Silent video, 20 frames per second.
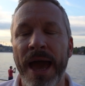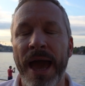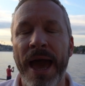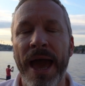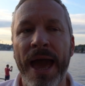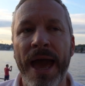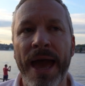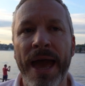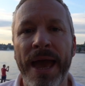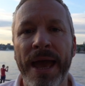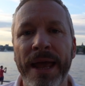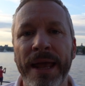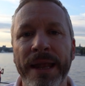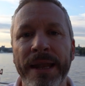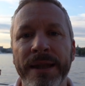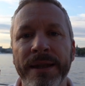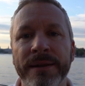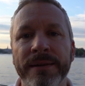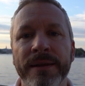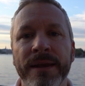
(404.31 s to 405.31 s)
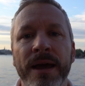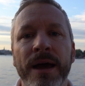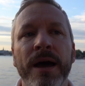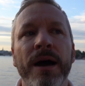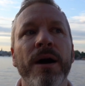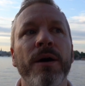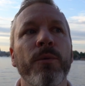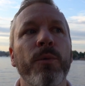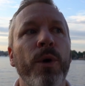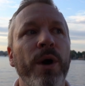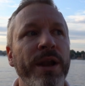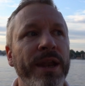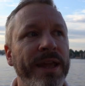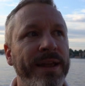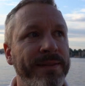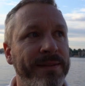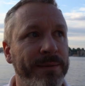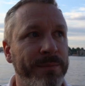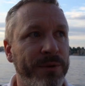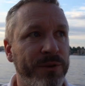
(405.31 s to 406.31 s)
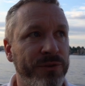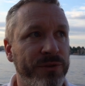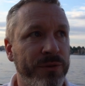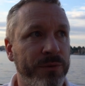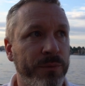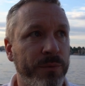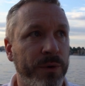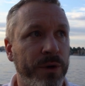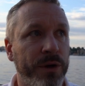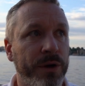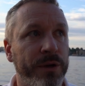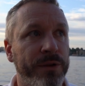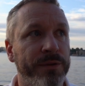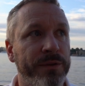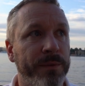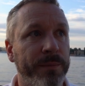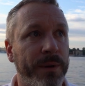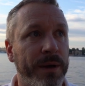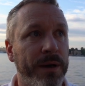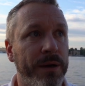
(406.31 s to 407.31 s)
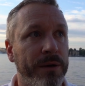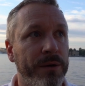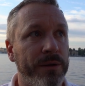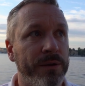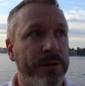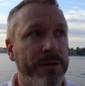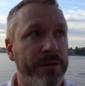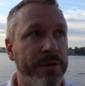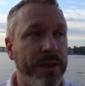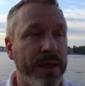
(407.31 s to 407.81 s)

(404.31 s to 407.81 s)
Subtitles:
and one exhibition was about